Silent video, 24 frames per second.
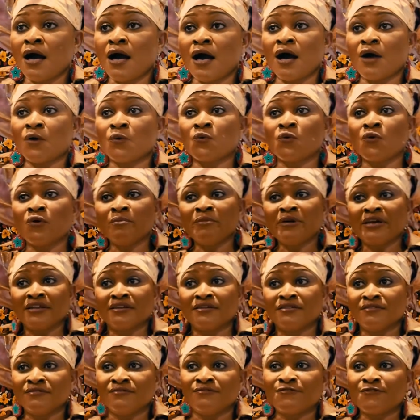A
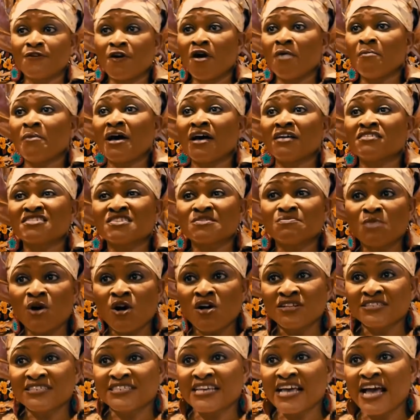woman from a
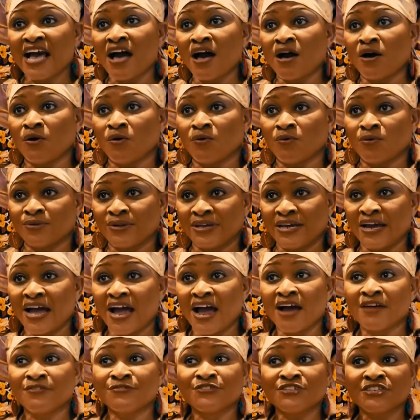small town,
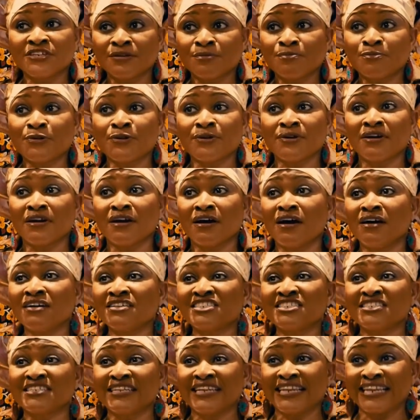after
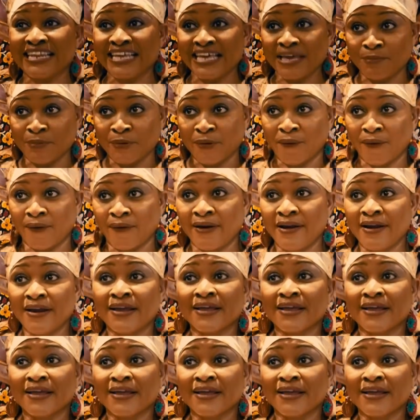prolonged labor,